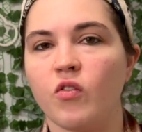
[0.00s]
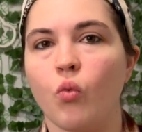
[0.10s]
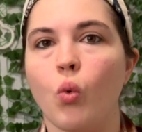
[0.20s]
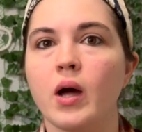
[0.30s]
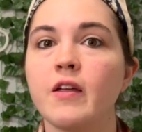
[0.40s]

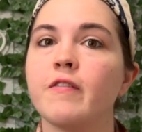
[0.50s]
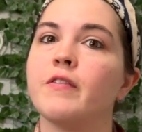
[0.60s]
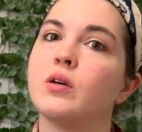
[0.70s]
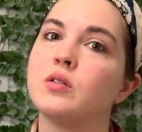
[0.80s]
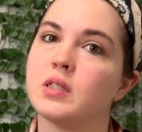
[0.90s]
what it
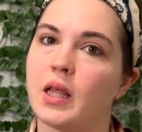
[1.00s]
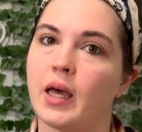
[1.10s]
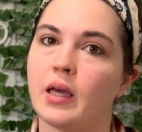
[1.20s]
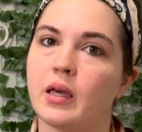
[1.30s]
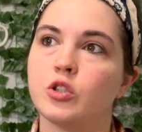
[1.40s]
feels
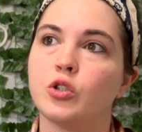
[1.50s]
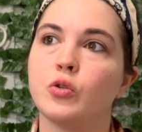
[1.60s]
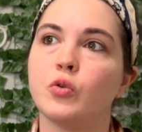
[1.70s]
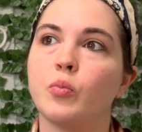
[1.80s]
like to